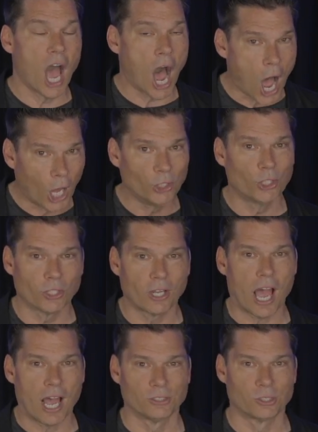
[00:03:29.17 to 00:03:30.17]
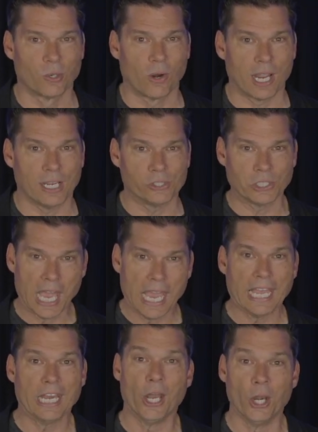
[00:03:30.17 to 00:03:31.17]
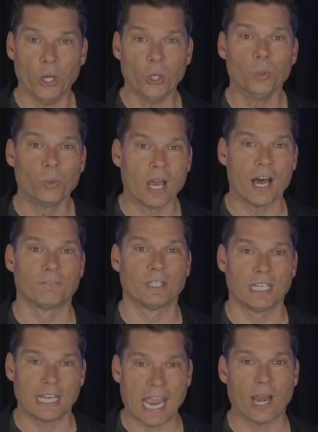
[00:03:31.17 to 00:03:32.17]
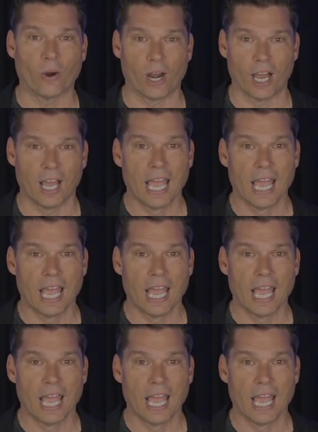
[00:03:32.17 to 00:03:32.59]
under God's grace, in a new covenant era.